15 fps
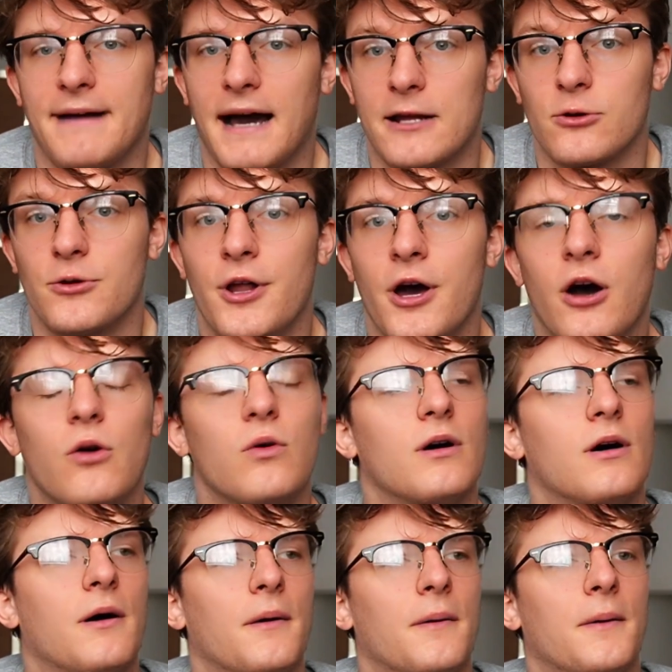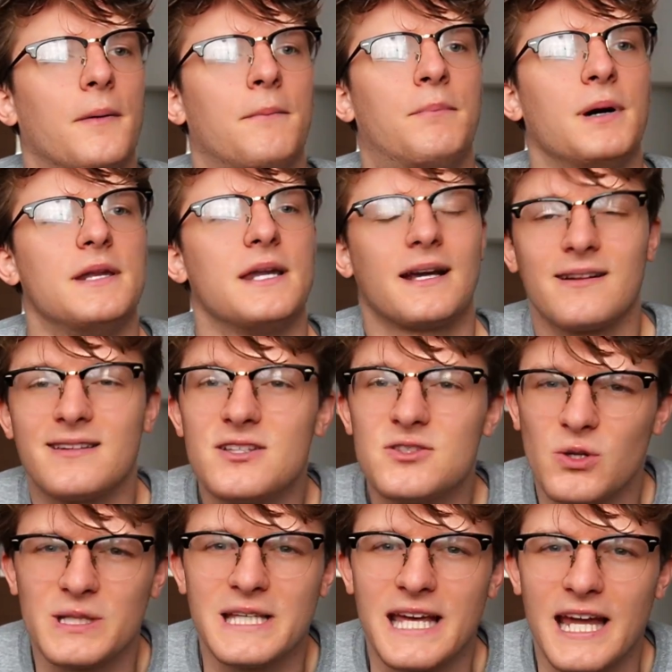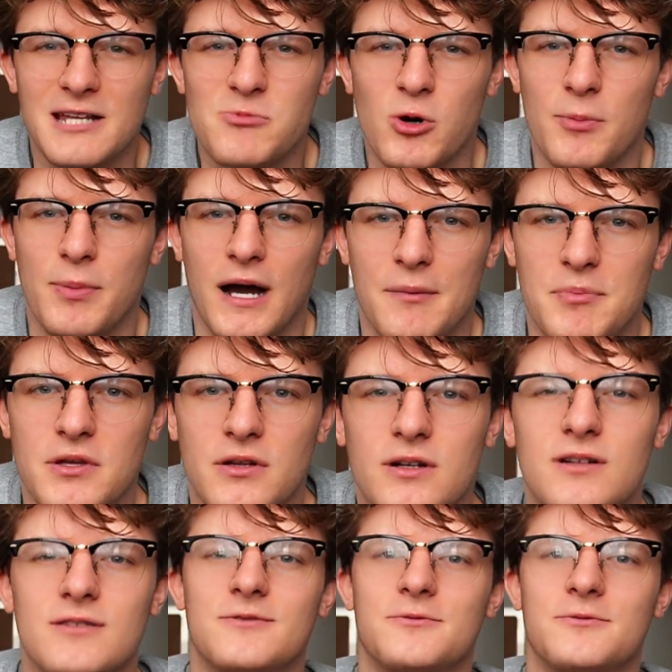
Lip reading: I don't know. But nicotine's only getting more popular.